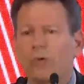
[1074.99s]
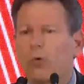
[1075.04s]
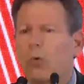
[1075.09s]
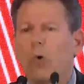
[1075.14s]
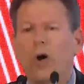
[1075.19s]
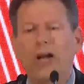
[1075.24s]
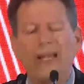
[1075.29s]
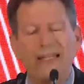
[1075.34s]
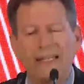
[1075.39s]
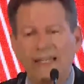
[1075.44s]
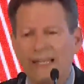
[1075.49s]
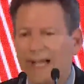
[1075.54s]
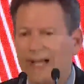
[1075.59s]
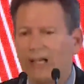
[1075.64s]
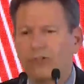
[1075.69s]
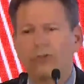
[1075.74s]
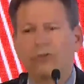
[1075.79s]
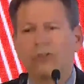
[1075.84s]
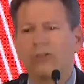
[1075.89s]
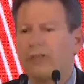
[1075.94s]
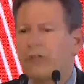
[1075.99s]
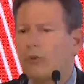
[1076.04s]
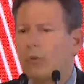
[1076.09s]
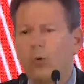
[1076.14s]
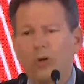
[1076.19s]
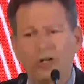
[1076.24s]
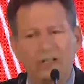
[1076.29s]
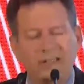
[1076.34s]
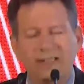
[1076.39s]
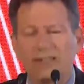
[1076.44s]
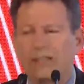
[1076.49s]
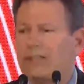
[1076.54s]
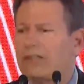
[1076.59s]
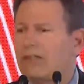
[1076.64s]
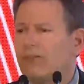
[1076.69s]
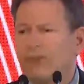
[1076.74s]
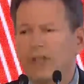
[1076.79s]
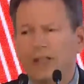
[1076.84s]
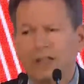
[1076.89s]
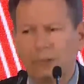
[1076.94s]
quite naturally wants to
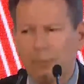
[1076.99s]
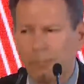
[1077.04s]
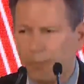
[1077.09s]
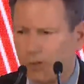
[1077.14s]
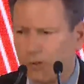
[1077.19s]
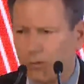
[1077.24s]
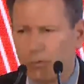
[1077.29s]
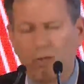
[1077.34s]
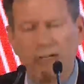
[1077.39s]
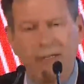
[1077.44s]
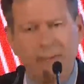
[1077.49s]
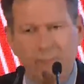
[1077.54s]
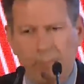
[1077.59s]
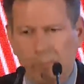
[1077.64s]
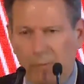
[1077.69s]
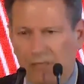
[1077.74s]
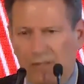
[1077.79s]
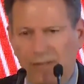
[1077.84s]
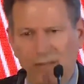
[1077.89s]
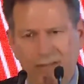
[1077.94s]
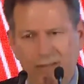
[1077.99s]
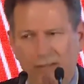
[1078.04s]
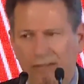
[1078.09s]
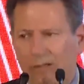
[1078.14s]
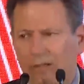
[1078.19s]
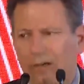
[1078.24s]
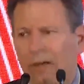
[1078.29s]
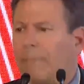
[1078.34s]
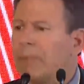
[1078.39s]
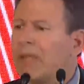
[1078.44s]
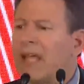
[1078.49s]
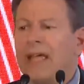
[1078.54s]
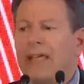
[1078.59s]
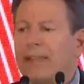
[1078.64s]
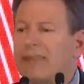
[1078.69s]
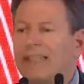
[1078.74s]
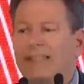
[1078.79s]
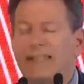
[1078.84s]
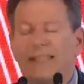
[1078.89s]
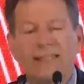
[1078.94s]
develop a great military.
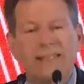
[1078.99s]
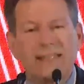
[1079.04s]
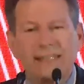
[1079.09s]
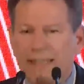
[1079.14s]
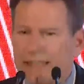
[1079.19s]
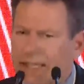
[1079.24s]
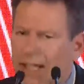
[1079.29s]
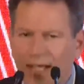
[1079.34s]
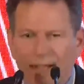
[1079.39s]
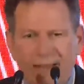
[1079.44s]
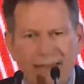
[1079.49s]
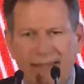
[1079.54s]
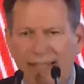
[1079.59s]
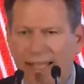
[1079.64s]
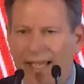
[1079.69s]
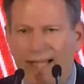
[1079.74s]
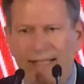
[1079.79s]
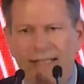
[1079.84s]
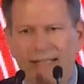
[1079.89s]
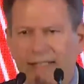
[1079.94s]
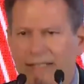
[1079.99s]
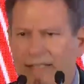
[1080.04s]
This is not that